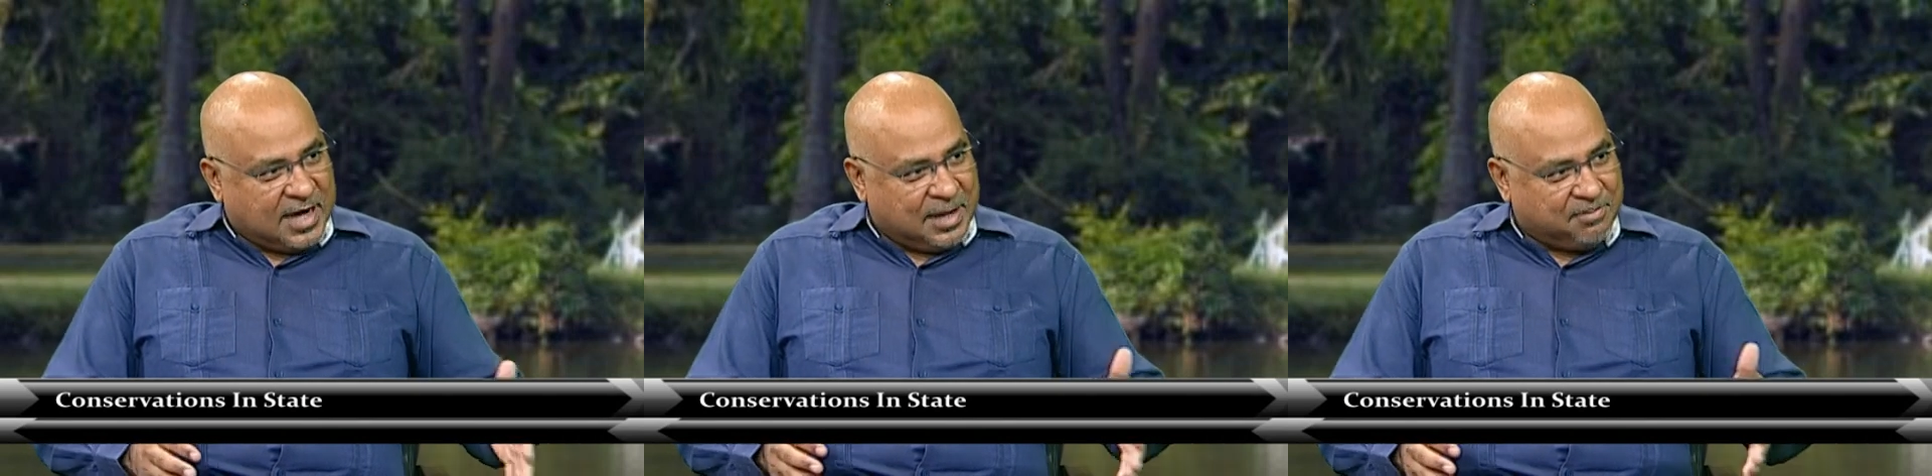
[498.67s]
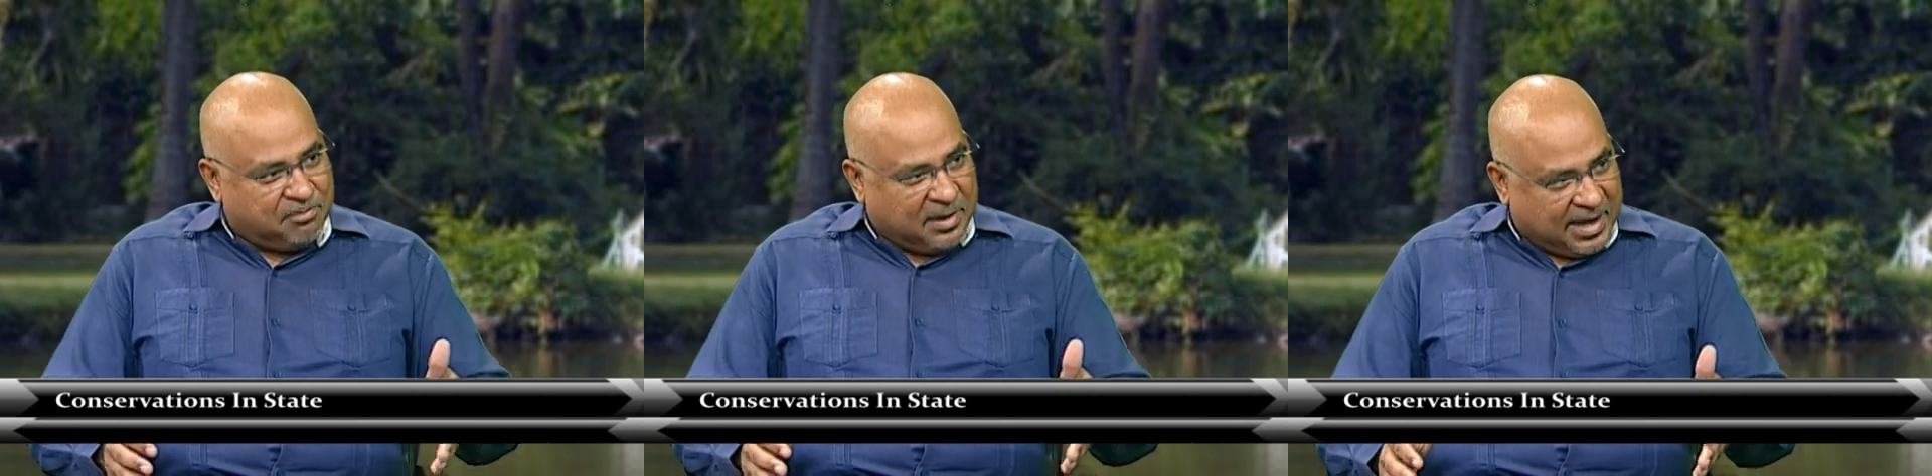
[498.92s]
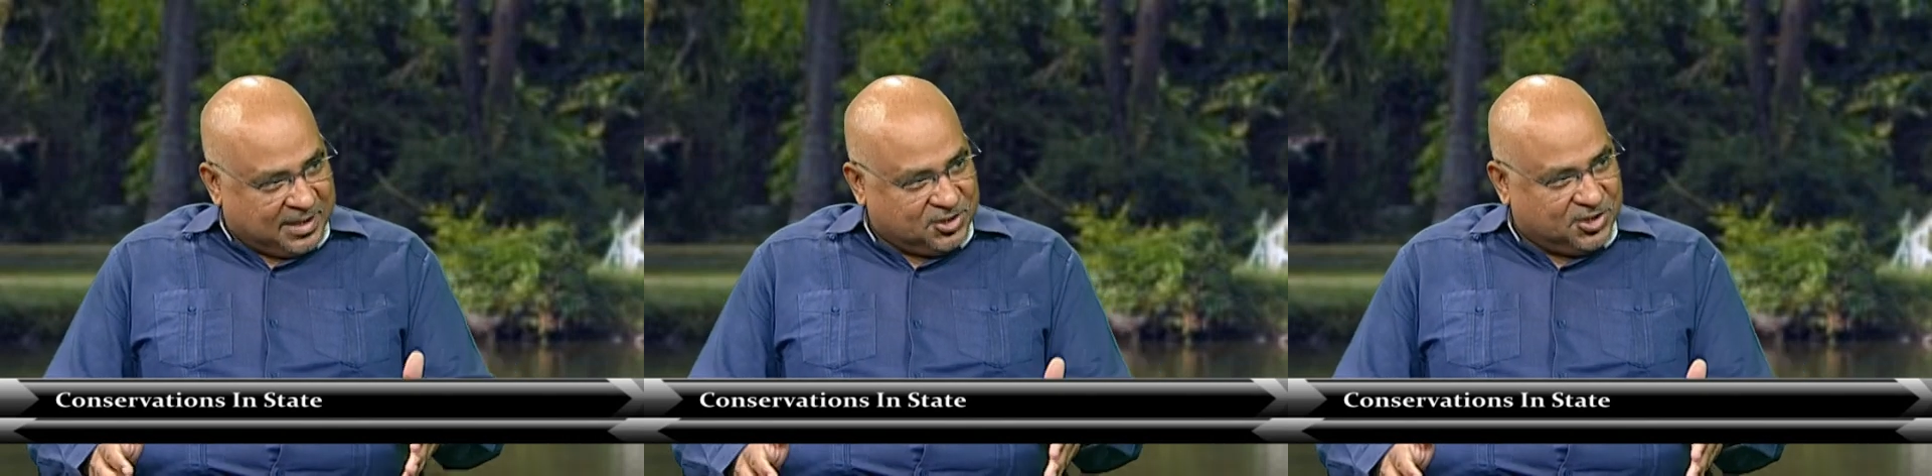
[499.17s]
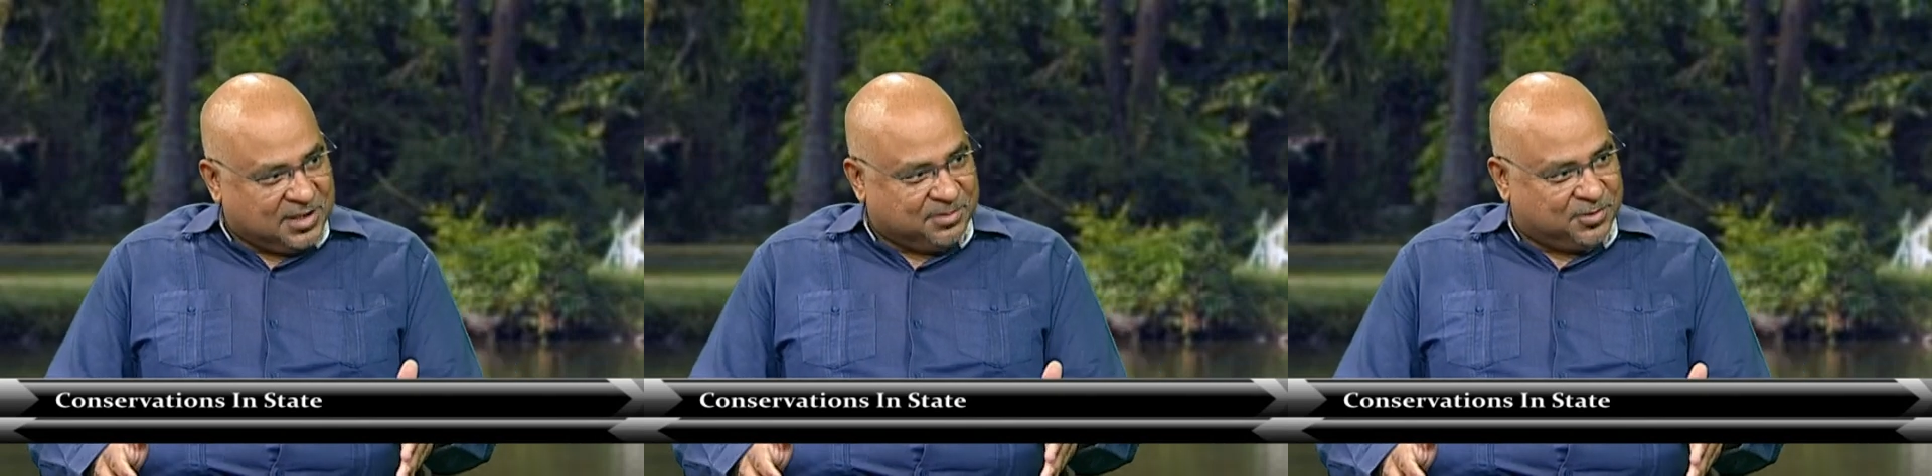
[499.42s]
and
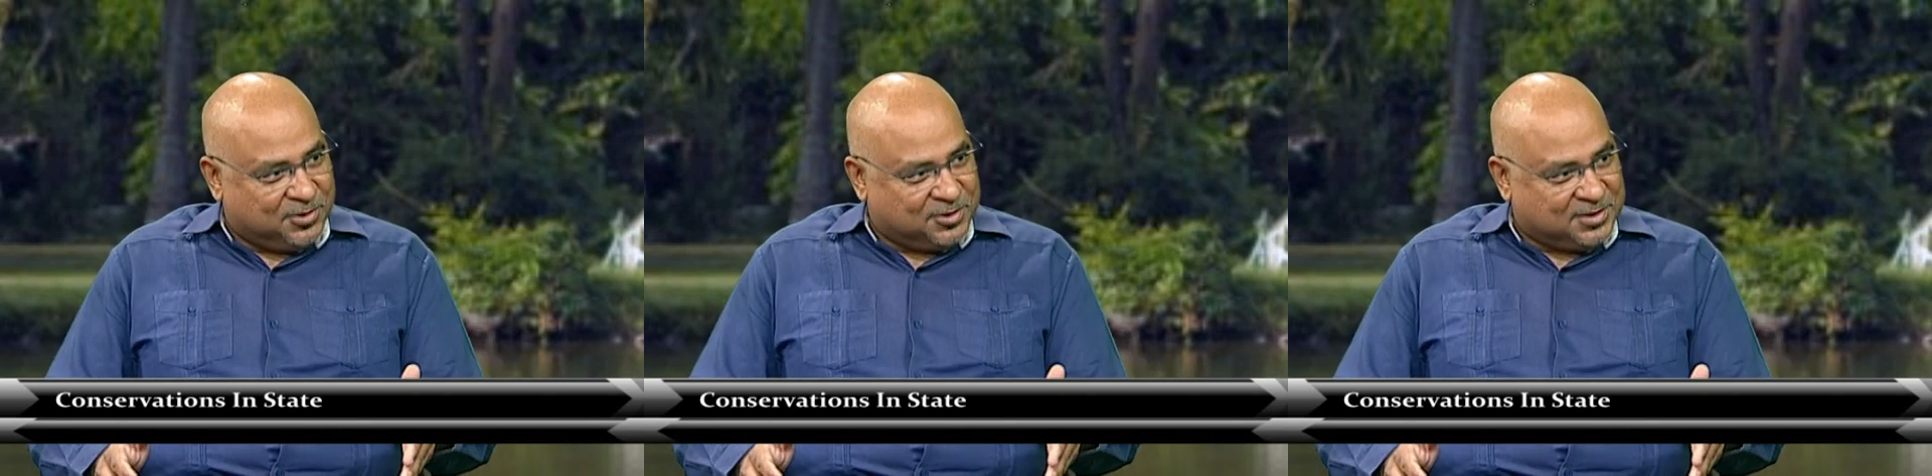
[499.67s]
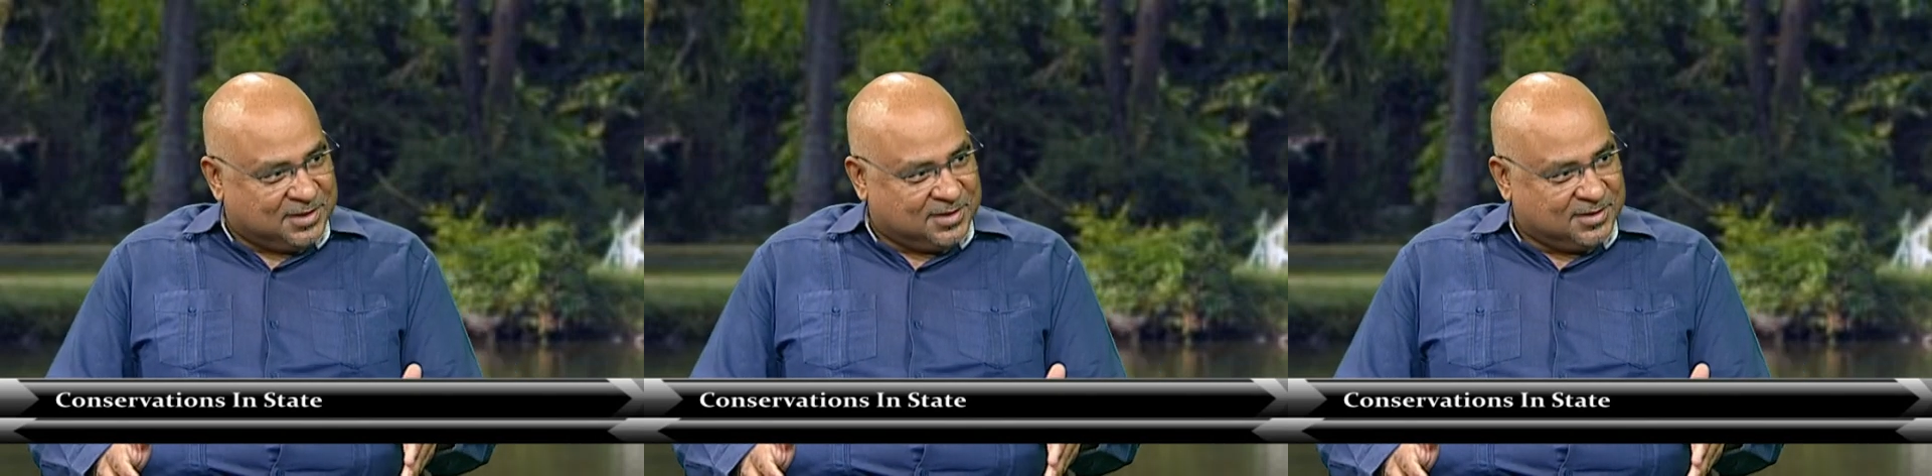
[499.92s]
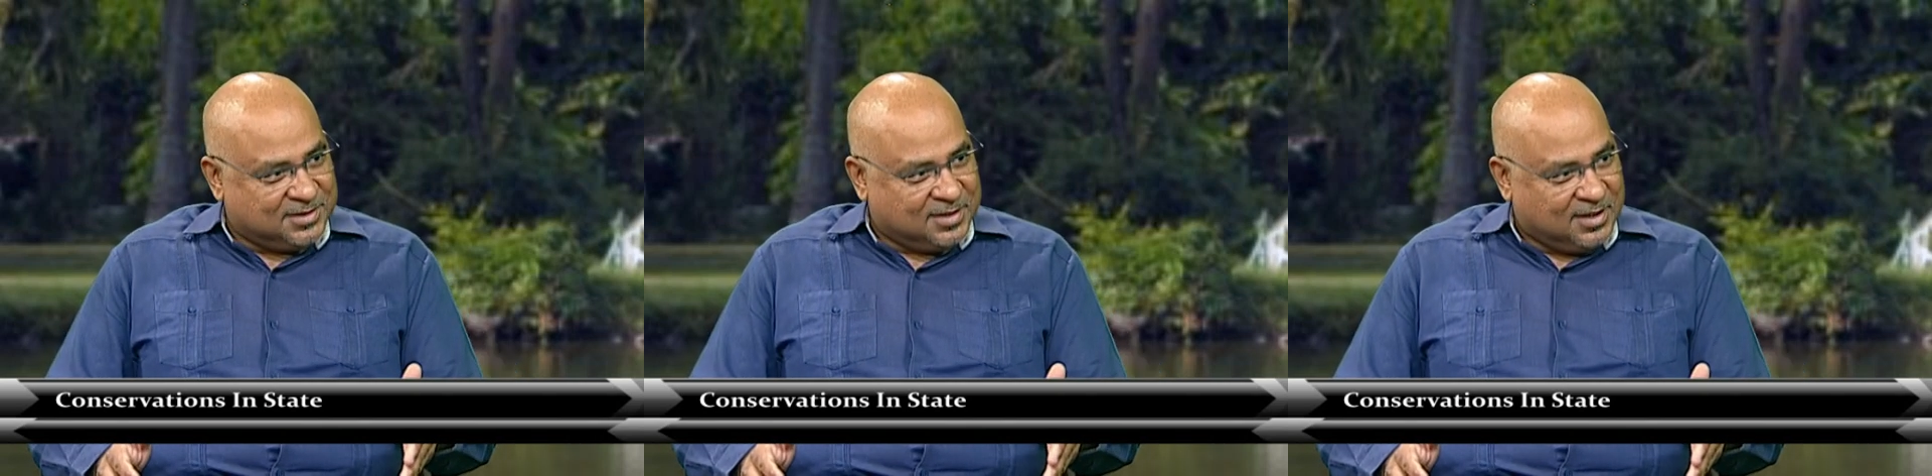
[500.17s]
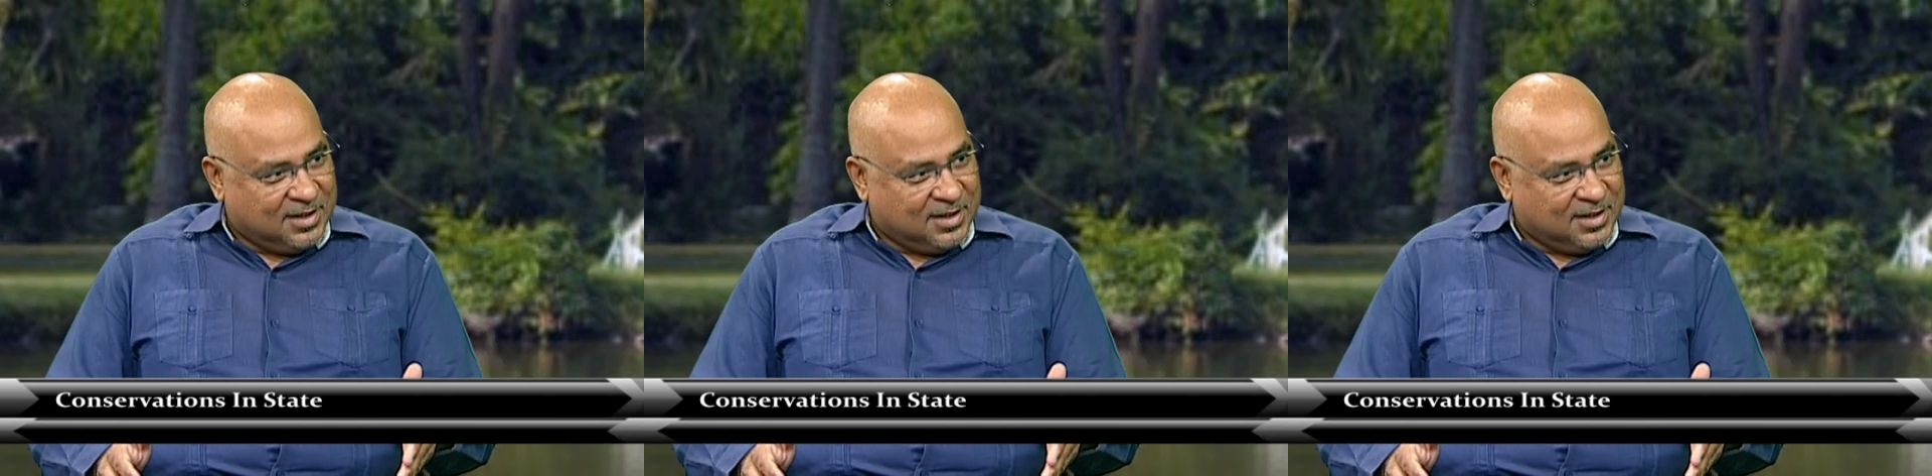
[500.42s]
packaging approaches